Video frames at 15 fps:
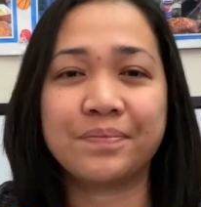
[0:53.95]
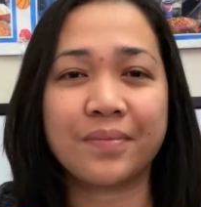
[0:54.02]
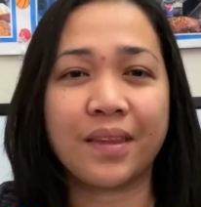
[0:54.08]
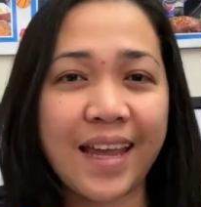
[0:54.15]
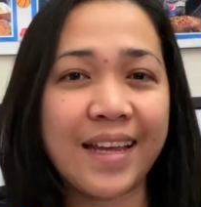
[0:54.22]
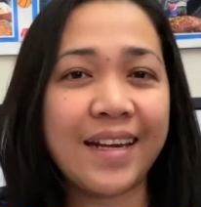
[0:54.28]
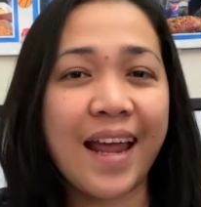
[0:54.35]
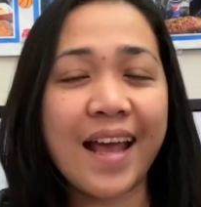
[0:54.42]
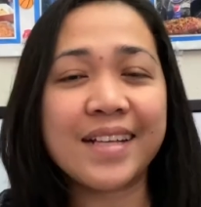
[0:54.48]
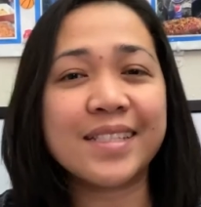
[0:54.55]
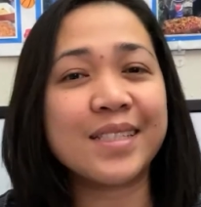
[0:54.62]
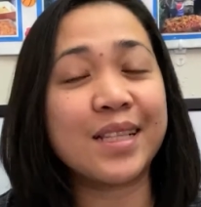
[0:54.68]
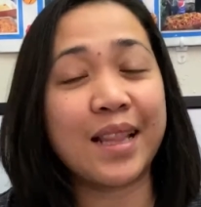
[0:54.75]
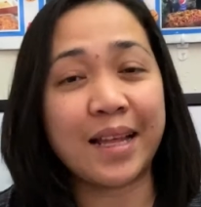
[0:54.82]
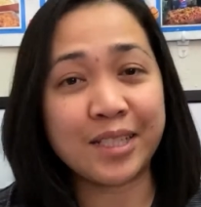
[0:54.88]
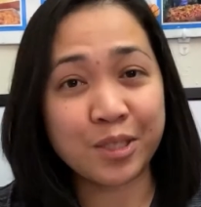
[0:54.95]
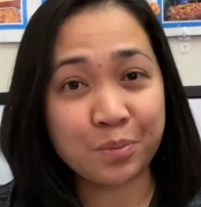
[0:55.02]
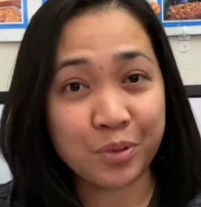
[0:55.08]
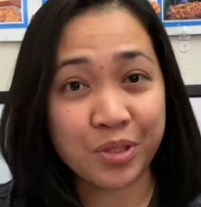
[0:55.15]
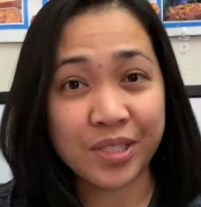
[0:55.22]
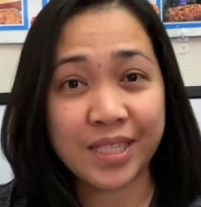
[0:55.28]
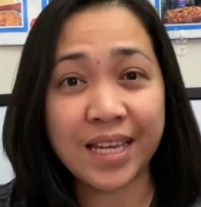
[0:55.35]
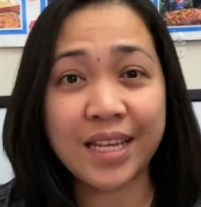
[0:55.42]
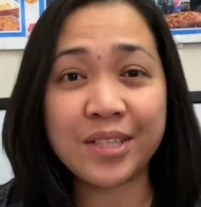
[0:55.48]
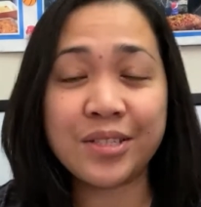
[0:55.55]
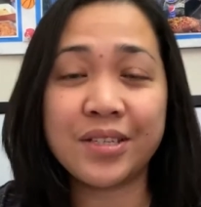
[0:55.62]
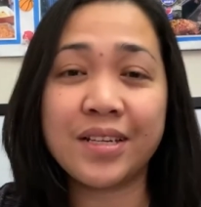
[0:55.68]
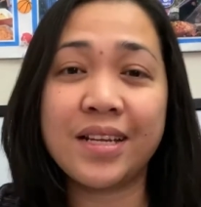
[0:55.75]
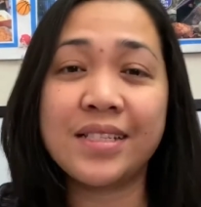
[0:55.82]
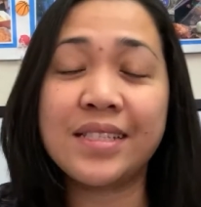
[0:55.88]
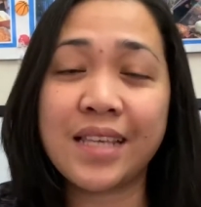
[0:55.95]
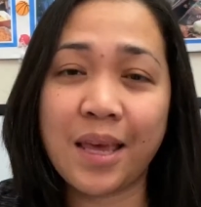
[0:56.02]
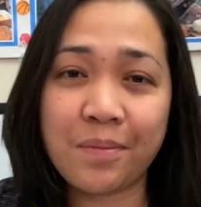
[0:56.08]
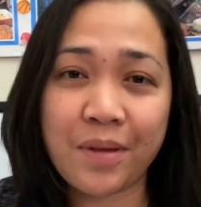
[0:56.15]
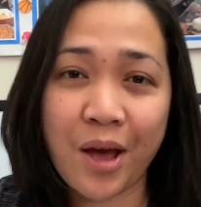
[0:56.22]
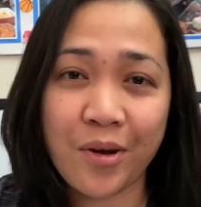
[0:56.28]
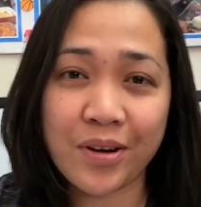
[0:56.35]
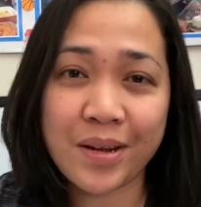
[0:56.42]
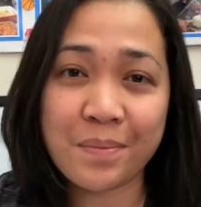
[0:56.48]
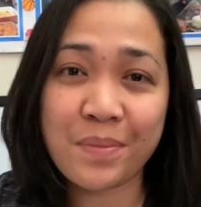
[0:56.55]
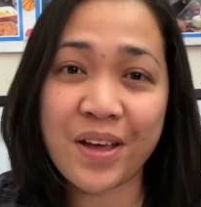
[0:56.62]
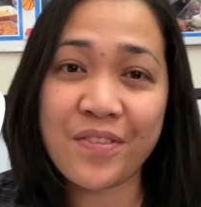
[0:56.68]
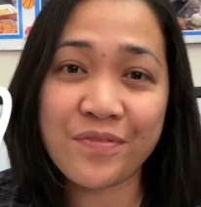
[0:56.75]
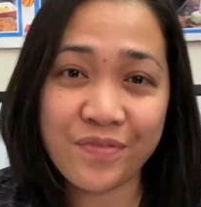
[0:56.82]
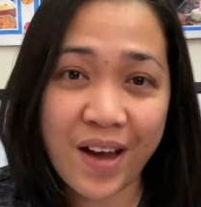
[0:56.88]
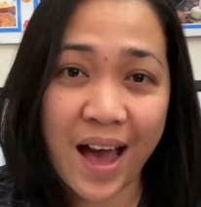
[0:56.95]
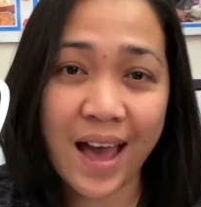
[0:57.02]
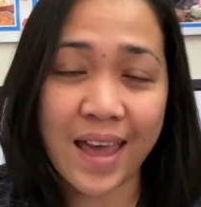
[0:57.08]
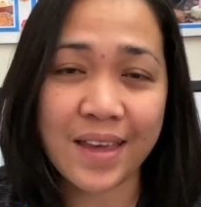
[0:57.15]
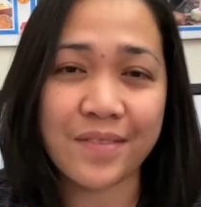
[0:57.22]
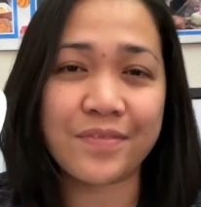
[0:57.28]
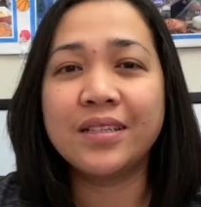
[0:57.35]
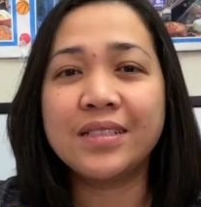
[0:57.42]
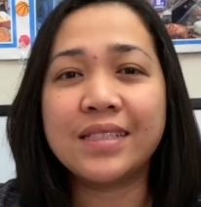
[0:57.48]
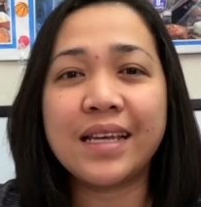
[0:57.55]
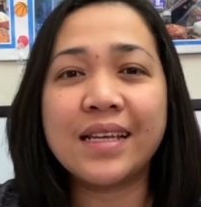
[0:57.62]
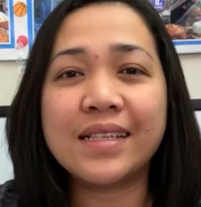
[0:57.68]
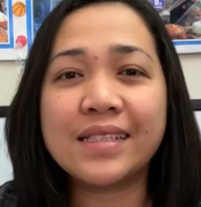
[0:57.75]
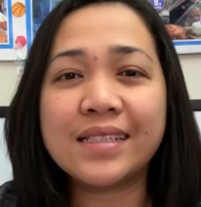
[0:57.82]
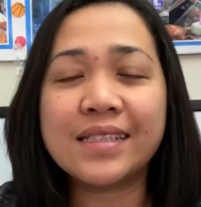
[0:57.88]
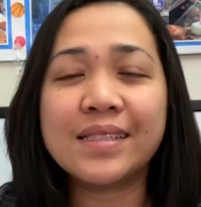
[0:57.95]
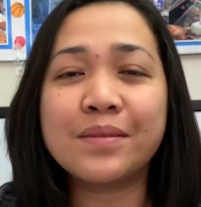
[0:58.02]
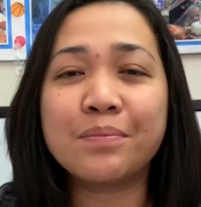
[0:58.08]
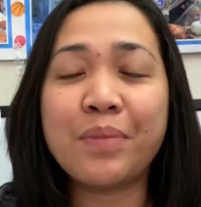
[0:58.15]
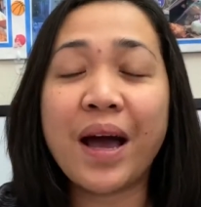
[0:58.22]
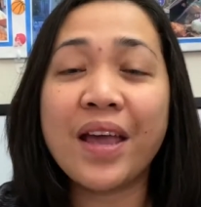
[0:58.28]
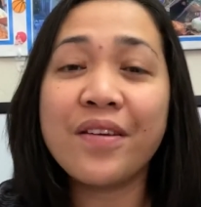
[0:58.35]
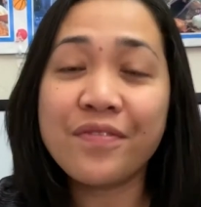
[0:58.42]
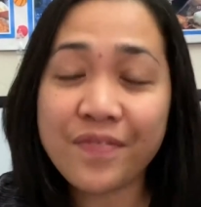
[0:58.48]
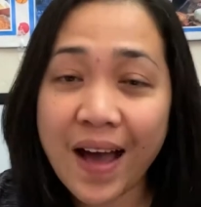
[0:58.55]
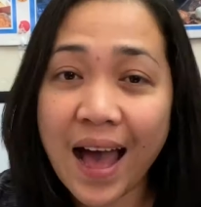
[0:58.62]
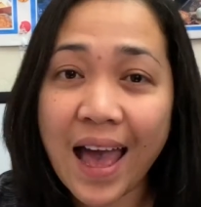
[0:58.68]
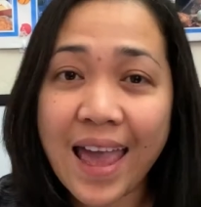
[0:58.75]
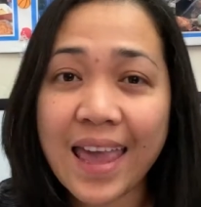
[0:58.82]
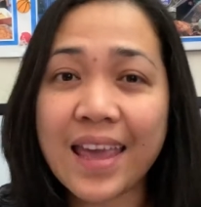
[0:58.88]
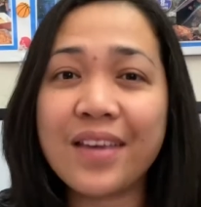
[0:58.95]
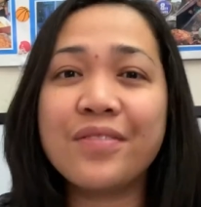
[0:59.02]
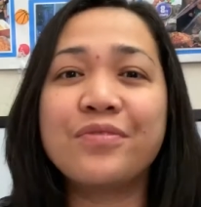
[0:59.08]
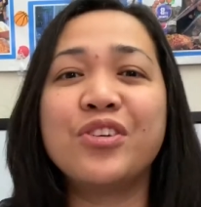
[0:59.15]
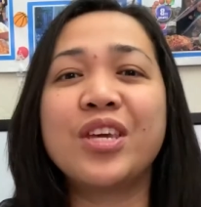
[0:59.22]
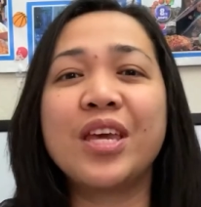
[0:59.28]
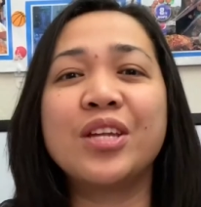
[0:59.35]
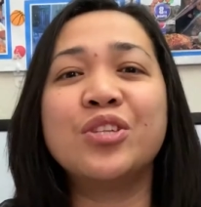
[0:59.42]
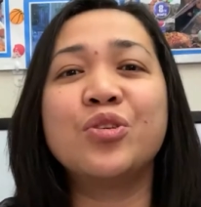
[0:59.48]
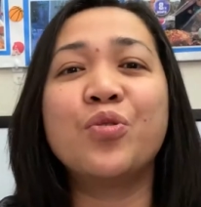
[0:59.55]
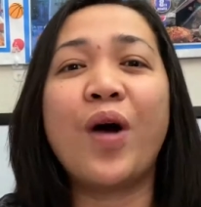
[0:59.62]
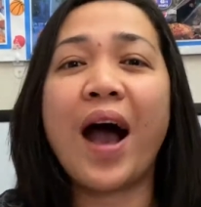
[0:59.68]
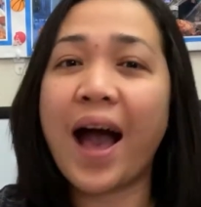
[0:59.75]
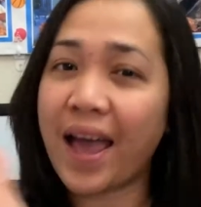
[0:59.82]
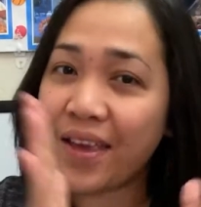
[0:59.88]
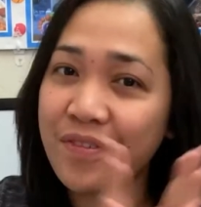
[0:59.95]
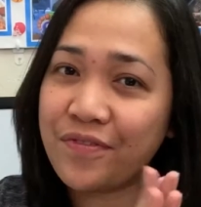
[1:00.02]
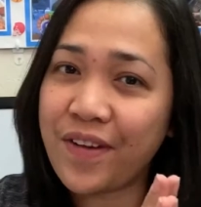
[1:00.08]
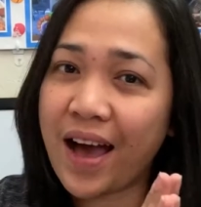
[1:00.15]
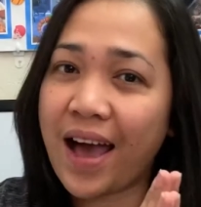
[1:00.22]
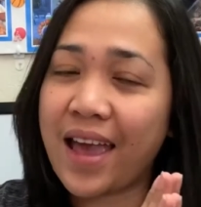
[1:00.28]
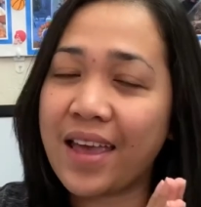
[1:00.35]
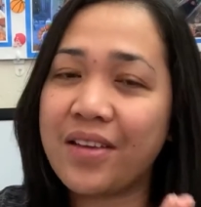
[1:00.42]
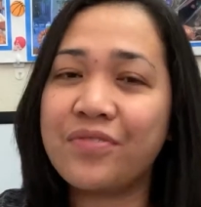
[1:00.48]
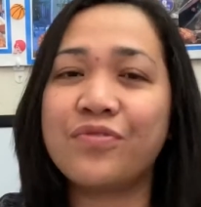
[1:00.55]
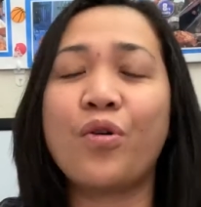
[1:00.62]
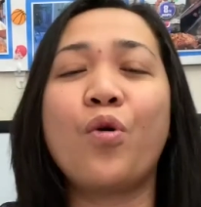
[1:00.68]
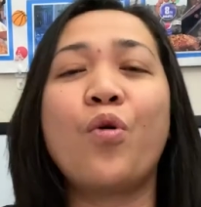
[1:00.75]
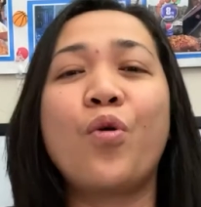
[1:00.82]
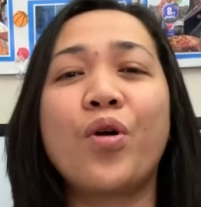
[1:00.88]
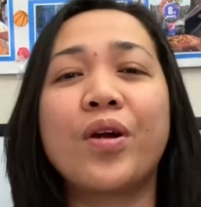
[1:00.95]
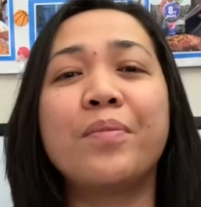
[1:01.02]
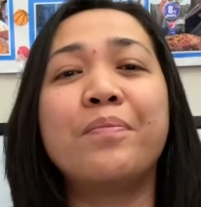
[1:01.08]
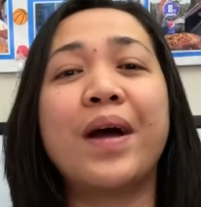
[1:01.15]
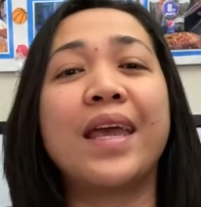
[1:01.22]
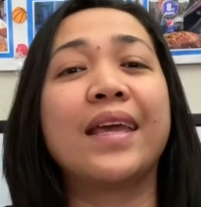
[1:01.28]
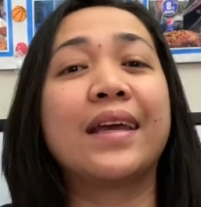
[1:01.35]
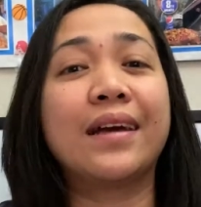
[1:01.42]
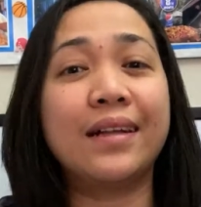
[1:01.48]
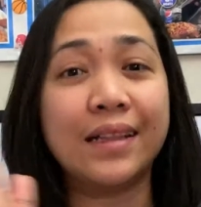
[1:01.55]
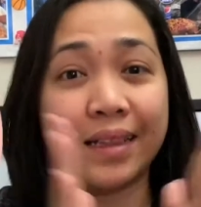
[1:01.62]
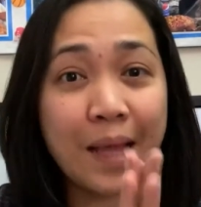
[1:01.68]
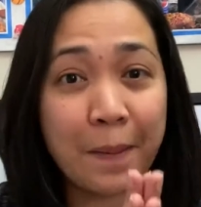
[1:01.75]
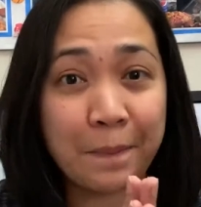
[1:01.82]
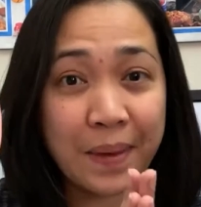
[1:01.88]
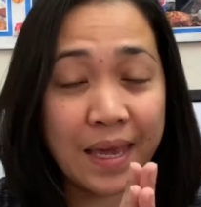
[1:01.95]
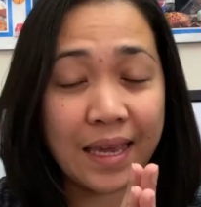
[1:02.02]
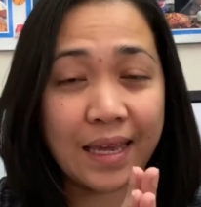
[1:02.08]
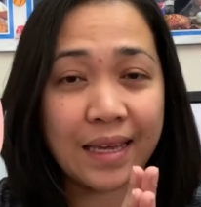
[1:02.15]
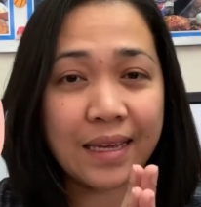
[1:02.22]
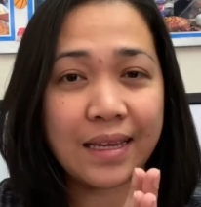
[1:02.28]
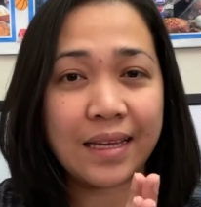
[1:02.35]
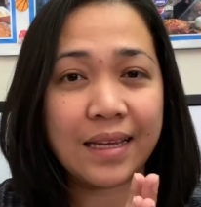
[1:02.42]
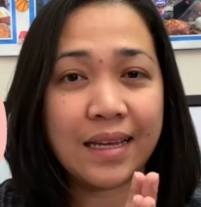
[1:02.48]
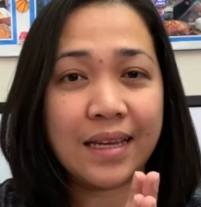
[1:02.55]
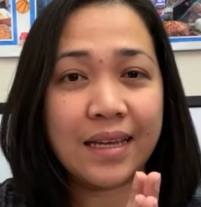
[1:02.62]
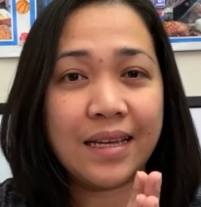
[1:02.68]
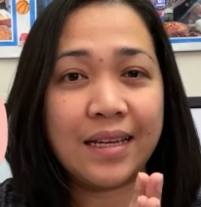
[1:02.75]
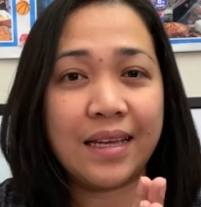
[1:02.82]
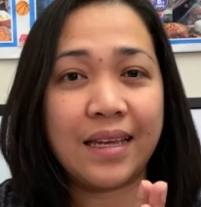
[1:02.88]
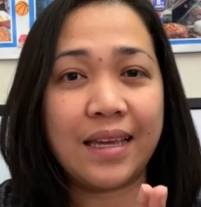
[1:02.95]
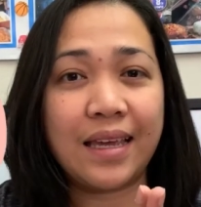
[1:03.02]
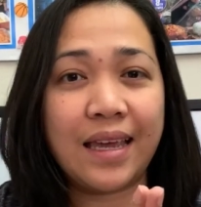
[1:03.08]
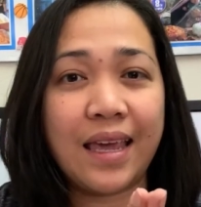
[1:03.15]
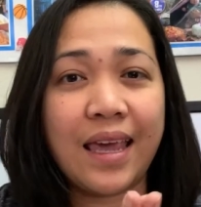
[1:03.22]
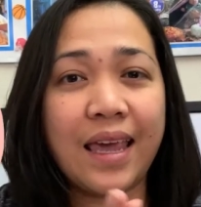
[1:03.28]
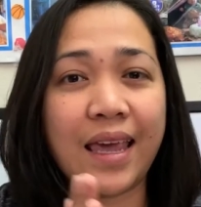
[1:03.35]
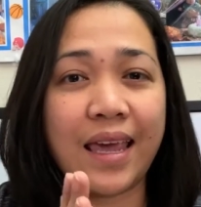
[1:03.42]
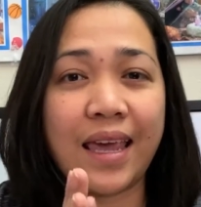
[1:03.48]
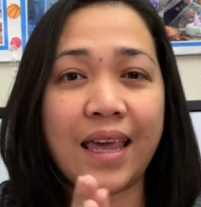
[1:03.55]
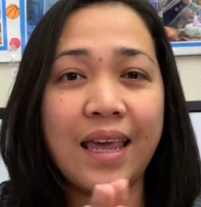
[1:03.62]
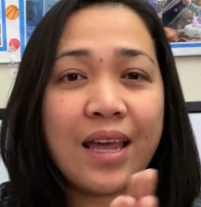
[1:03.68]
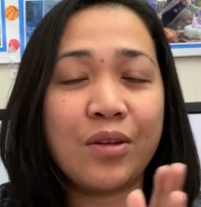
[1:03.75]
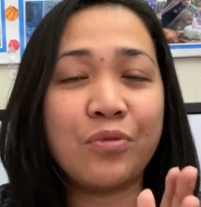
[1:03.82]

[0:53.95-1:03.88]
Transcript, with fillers: Okay, next, let's proceed to the skip counting by 5. Since by 5, we can do high five or by clapping. And